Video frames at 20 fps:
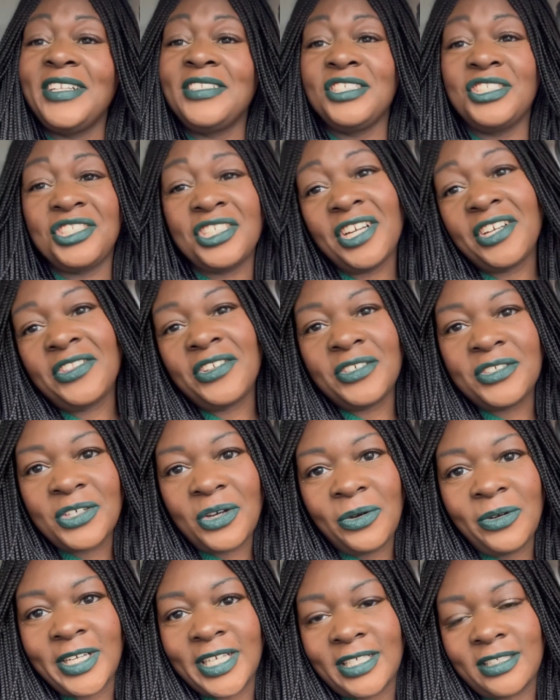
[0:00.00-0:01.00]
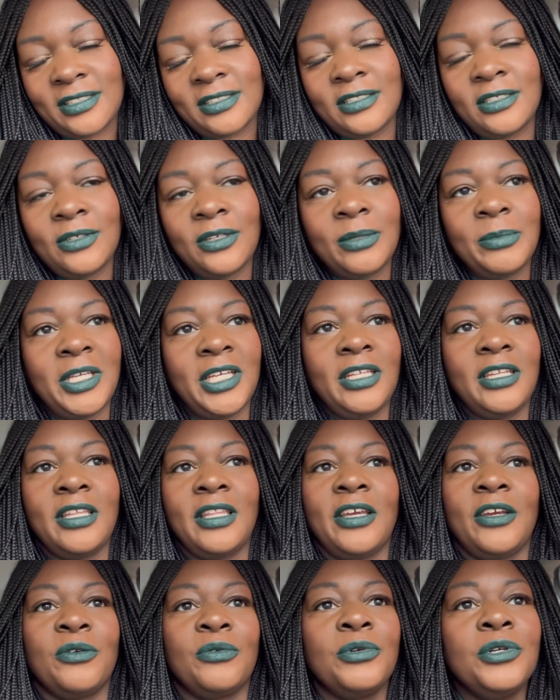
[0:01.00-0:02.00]
to share their toys, you know what I mean? And
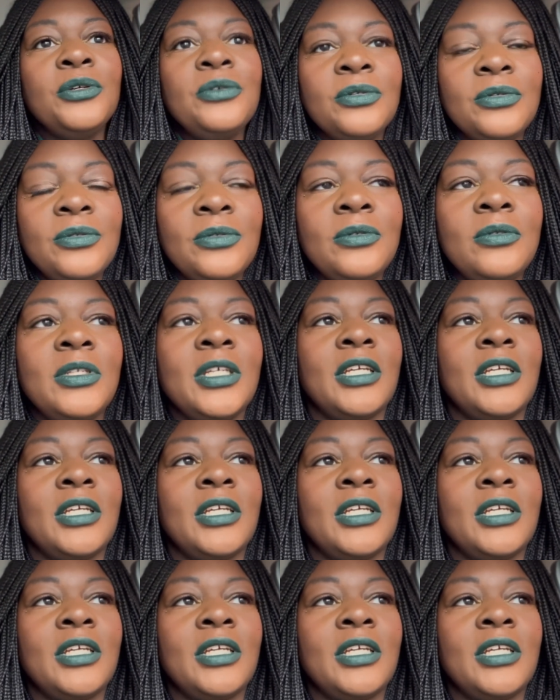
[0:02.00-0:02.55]
they're rude.